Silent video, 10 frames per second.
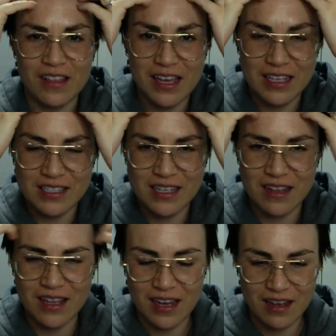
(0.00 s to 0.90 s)
Like, it's not
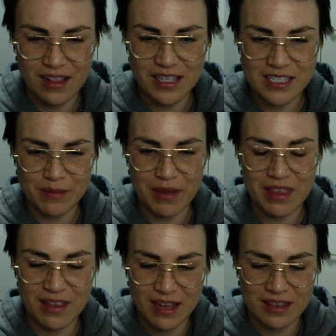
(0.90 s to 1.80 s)
like Elizabeth
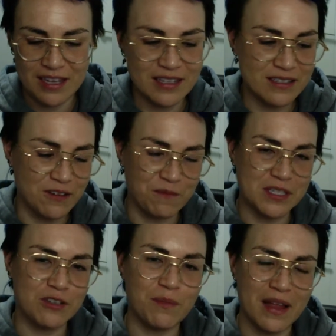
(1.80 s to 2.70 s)
thought this or
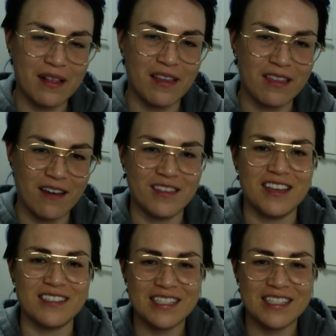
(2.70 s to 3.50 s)
Mr. Bingley thought this.